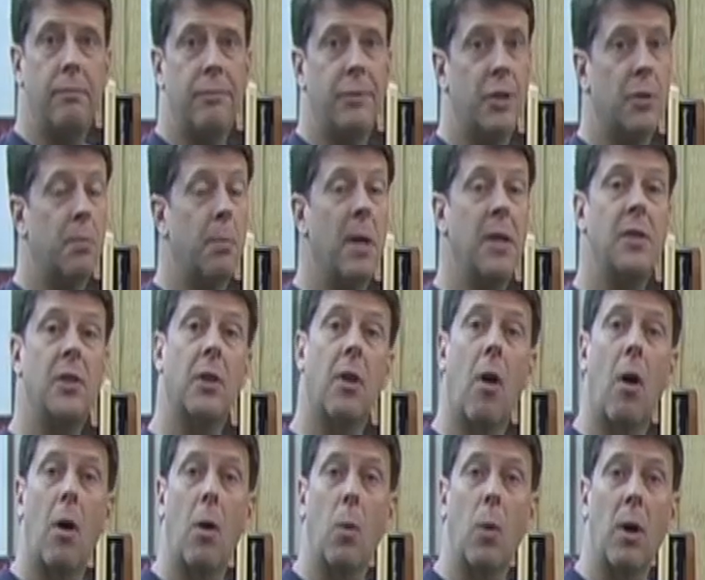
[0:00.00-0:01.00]
just basic
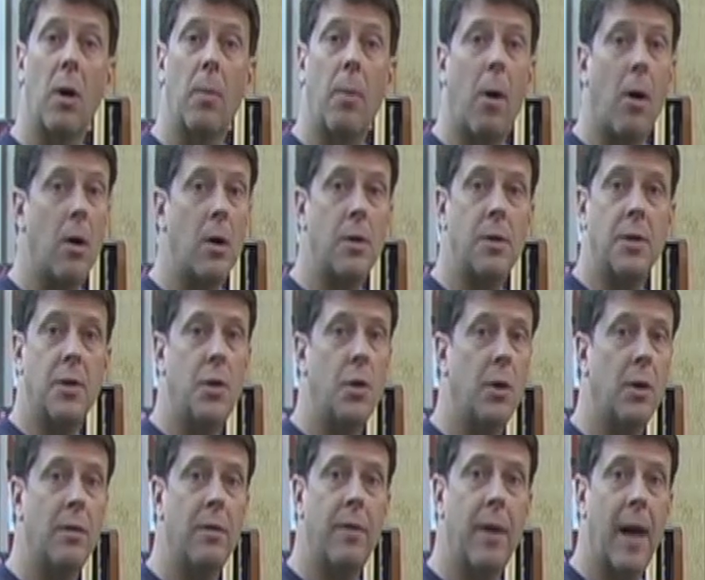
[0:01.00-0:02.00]
hardware parts that you
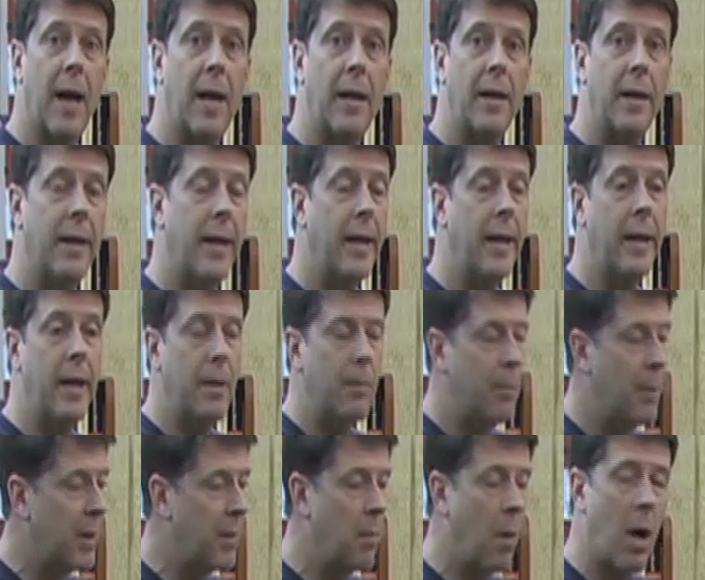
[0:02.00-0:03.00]
can find at any
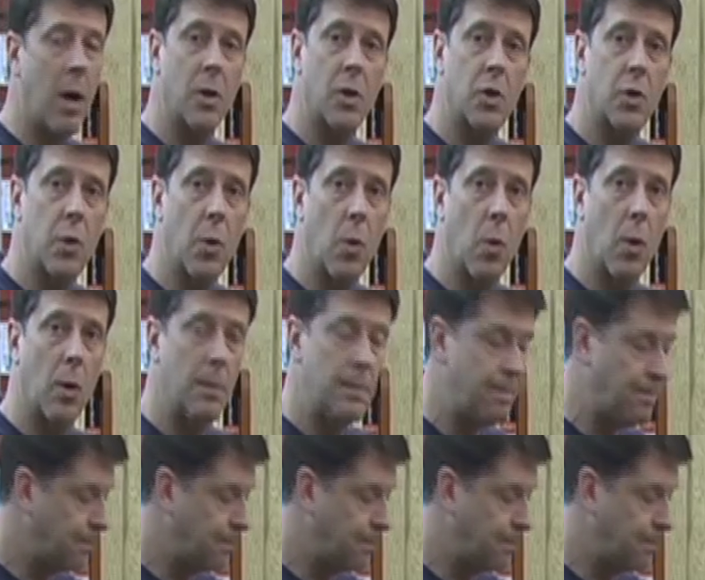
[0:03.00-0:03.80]
big box store